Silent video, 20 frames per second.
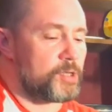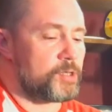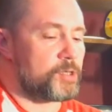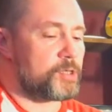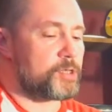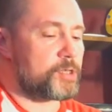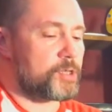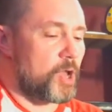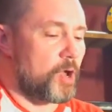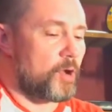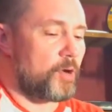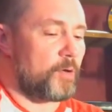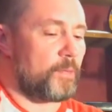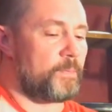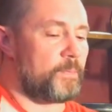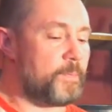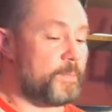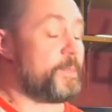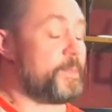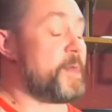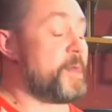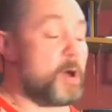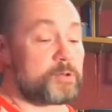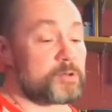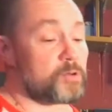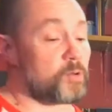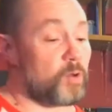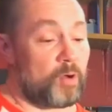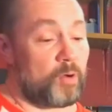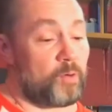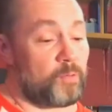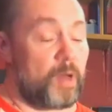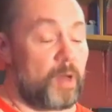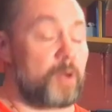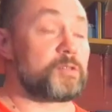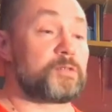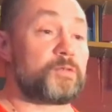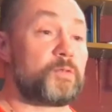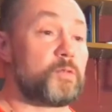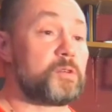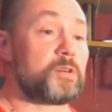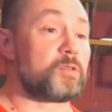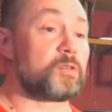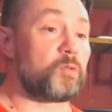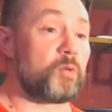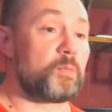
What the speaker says: So those four could all